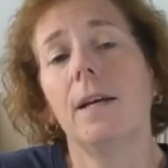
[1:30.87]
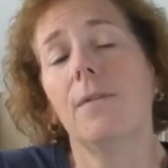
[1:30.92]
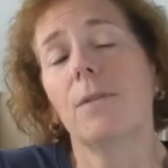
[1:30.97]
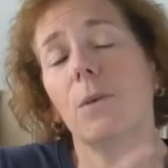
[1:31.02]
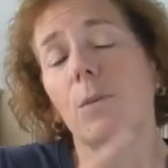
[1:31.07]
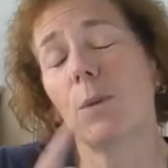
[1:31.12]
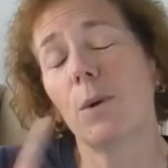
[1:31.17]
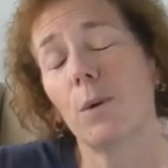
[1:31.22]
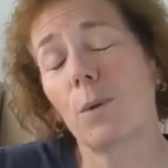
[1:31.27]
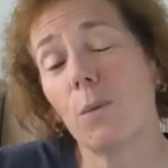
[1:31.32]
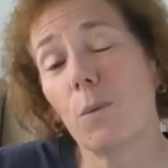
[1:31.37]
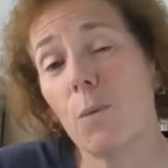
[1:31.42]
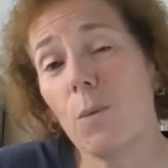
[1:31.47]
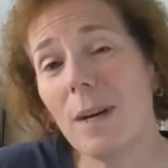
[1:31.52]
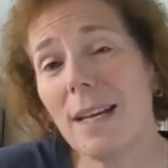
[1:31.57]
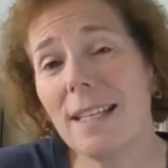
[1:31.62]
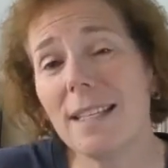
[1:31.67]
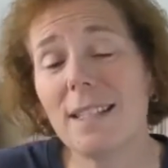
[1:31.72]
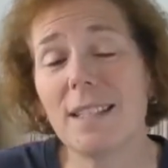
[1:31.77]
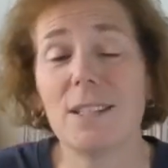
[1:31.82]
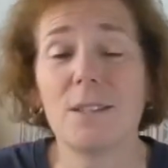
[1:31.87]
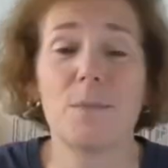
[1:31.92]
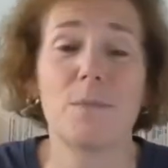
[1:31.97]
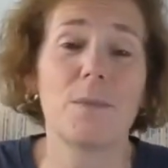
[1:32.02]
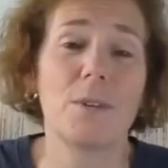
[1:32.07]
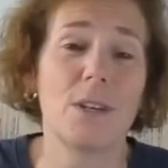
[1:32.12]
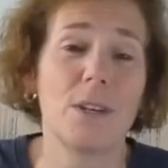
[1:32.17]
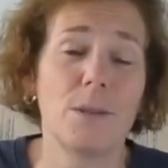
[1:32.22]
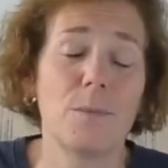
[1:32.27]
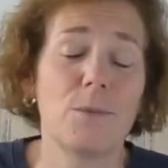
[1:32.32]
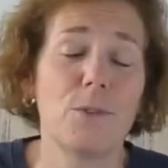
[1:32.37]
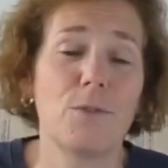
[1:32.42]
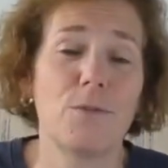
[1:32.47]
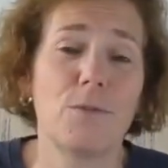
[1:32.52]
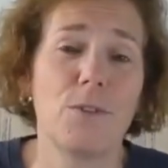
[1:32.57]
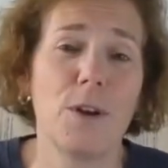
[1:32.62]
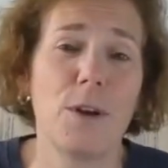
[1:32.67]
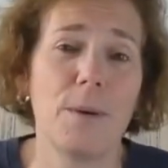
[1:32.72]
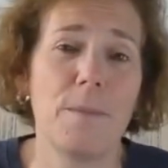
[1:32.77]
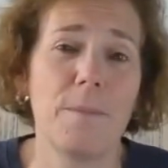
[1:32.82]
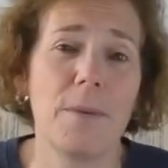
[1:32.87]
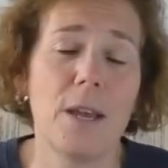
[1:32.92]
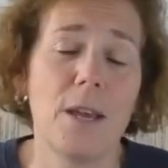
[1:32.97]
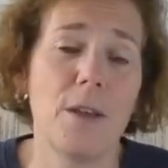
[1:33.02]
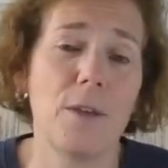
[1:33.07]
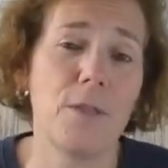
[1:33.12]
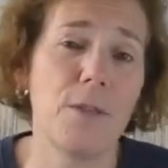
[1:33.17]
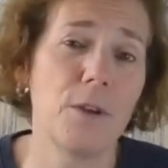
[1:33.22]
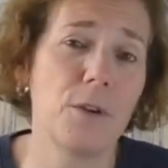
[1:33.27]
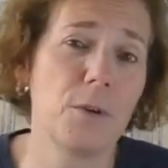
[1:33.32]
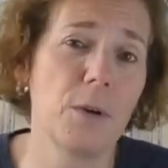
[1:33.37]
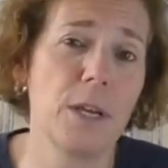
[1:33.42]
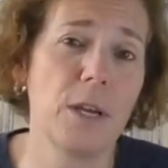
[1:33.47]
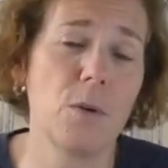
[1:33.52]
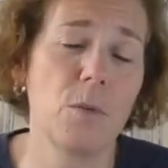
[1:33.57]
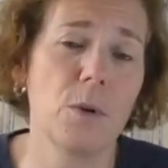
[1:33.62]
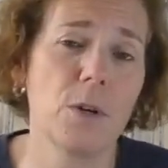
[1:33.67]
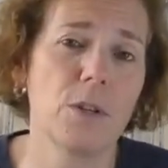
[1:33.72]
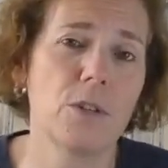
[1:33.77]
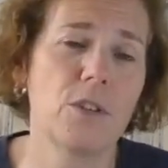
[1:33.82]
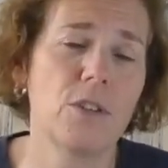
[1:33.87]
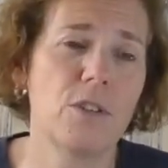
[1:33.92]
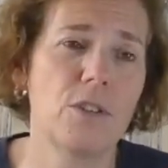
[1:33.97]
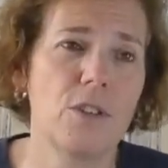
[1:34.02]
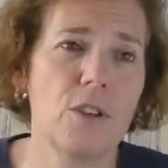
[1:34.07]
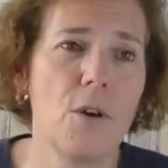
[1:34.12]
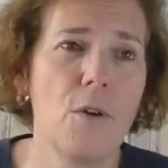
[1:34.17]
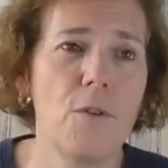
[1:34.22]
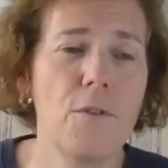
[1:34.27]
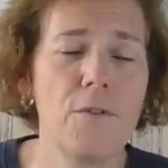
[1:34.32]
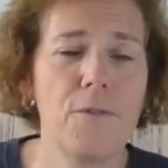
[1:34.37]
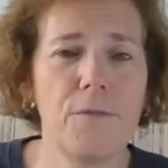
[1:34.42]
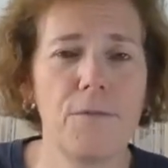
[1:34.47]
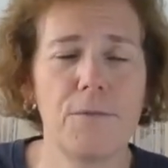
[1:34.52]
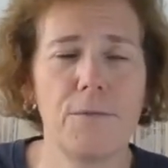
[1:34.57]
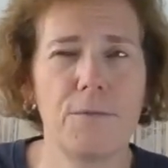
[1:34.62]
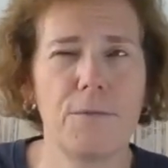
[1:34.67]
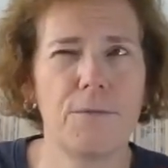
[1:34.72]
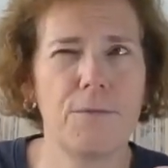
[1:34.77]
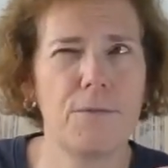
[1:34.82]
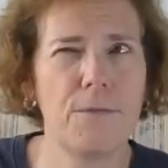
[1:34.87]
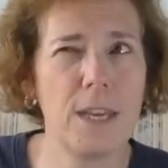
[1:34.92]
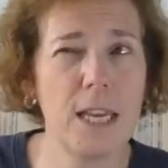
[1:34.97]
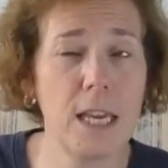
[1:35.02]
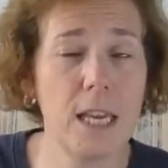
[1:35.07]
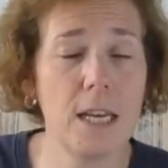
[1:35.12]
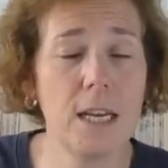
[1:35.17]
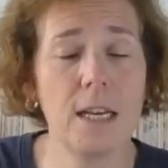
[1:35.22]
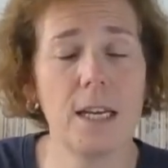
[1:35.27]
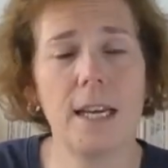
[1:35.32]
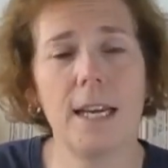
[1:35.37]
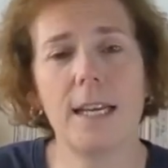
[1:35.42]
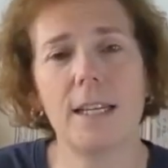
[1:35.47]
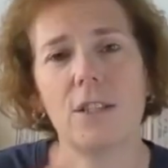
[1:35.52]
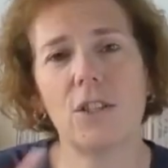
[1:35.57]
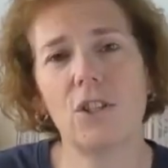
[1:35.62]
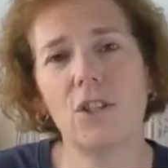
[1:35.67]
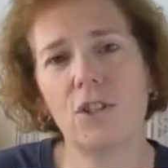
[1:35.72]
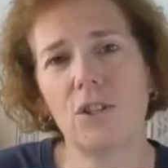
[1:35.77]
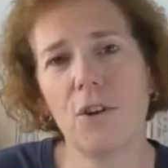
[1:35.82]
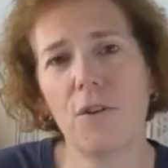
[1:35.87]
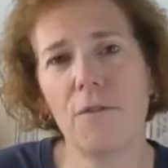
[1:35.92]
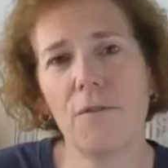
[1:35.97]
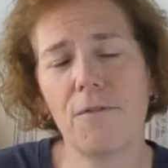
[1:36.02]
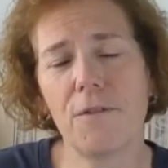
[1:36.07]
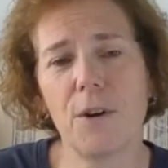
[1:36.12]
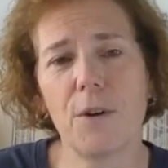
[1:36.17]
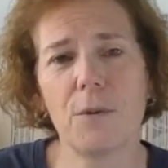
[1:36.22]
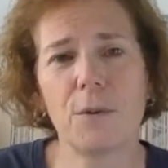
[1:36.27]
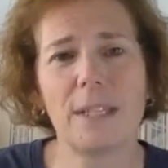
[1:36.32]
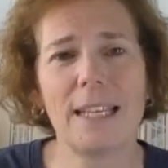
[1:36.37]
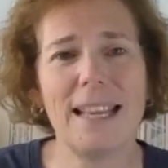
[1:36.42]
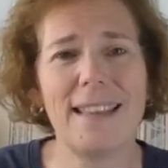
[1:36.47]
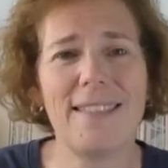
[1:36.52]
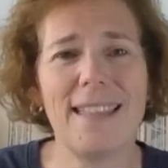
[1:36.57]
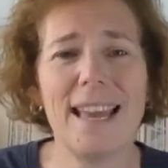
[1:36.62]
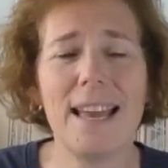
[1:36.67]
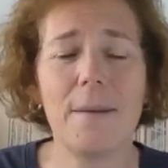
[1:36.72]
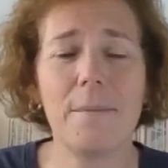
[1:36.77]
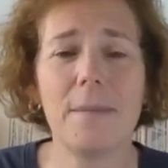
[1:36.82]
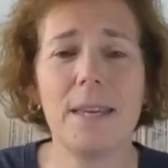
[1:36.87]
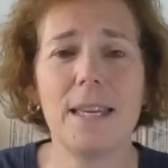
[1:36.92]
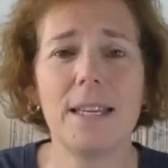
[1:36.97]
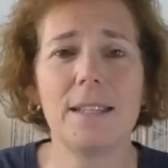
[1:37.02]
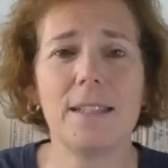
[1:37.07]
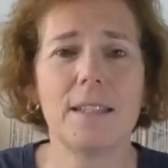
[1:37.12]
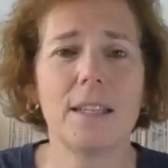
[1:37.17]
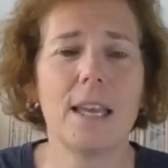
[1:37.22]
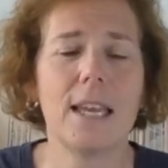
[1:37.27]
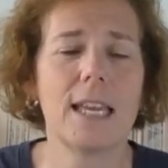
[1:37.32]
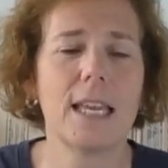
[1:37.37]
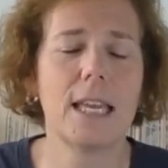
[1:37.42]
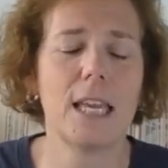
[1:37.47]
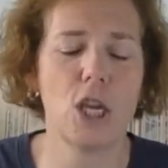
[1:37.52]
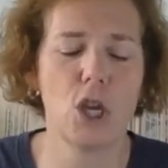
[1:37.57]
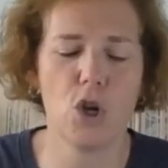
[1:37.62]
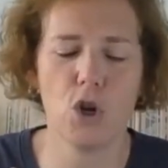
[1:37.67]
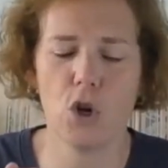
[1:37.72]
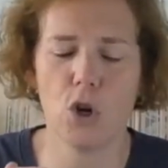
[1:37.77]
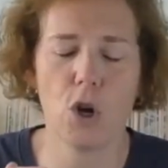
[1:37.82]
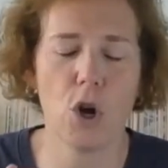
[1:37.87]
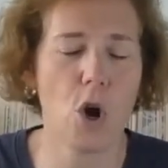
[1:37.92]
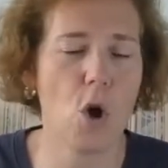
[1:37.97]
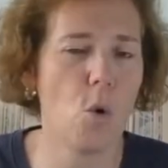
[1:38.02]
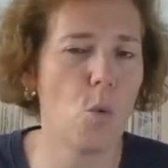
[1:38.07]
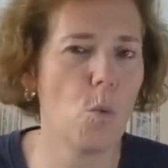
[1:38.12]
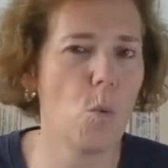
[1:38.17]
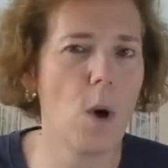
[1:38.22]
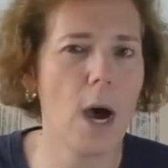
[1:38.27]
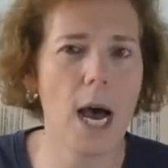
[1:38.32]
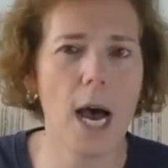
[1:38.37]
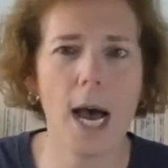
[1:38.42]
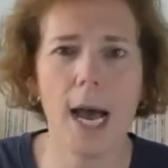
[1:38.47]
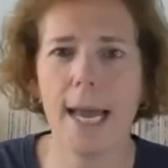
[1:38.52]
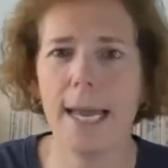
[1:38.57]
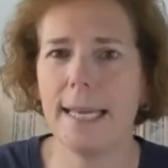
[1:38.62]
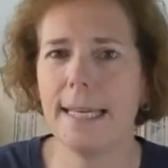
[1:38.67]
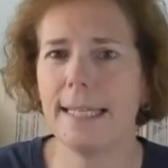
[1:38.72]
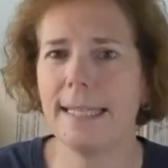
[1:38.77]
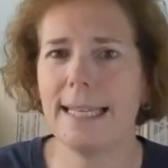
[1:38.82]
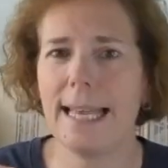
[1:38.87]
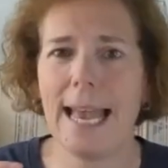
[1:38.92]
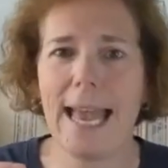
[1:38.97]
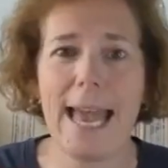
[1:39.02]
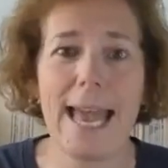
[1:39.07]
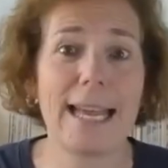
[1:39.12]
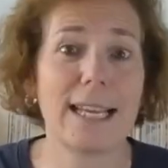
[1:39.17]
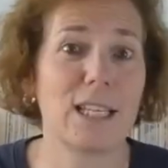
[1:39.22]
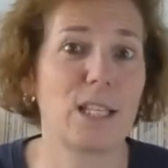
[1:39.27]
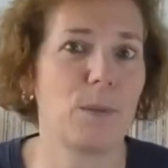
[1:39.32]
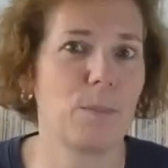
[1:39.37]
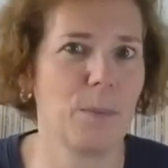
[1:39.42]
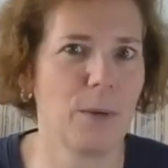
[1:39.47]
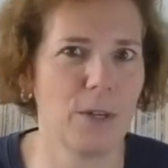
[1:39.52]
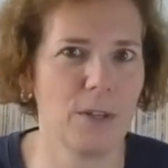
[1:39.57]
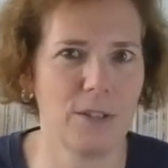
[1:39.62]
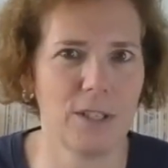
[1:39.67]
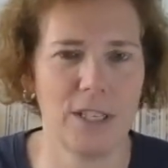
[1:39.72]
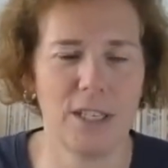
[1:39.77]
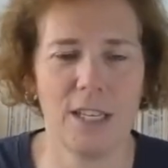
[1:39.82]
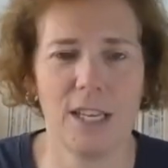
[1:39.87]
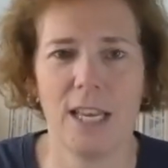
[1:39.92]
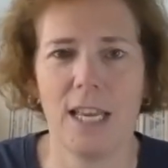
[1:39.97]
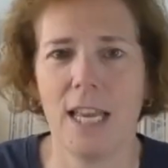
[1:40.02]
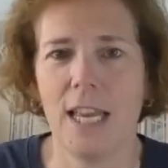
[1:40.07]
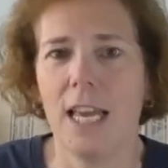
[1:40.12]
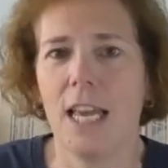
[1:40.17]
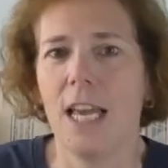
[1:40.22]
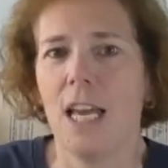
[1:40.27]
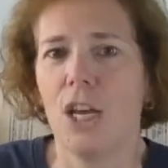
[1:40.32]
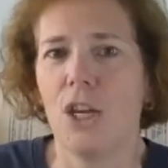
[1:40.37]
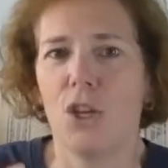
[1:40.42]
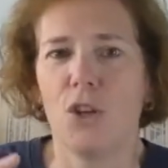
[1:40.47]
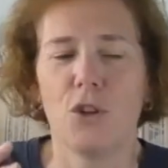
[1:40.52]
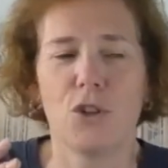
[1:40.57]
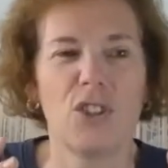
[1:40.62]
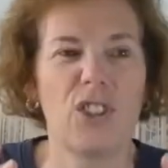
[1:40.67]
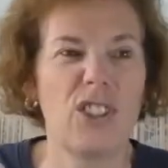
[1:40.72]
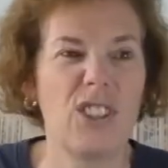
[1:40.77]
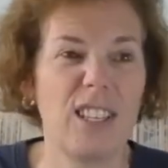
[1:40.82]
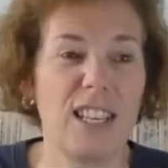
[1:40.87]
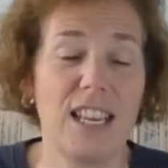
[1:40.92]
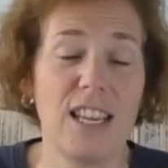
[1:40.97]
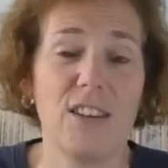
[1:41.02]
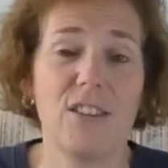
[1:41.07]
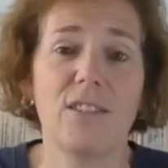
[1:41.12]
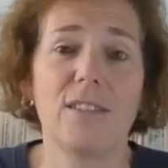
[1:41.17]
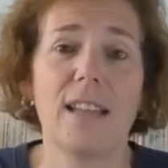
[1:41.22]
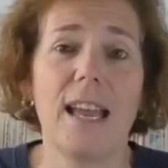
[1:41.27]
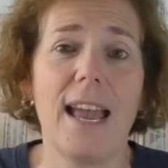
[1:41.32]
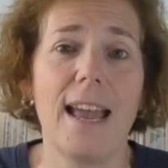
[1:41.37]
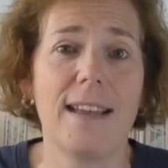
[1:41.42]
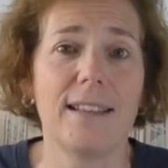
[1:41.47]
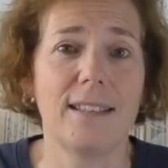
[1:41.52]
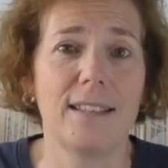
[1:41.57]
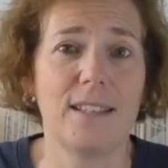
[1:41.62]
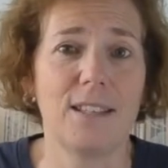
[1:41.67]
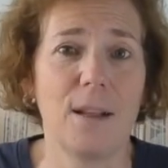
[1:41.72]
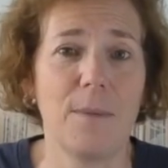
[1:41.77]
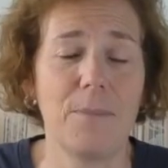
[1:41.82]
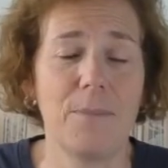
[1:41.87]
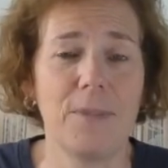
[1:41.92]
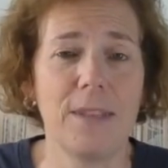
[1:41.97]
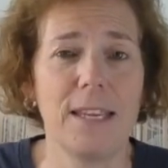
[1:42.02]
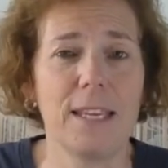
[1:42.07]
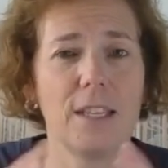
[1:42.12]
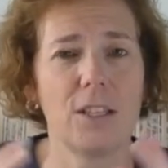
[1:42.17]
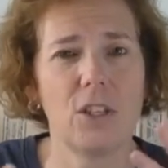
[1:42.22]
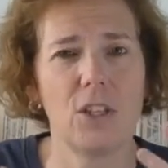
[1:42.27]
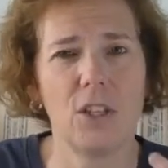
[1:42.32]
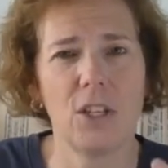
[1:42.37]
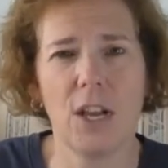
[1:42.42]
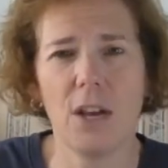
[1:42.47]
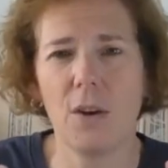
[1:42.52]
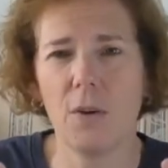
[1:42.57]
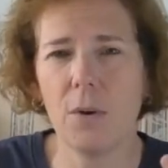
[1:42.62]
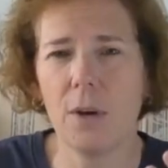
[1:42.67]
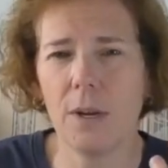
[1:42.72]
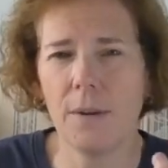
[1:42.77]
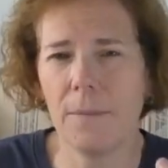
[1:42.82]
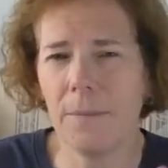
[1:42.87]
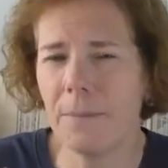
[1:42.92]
The word wisdom comes from the Greek words sophia and sophos, and that means like you're a wise expert, you're skilled at something. So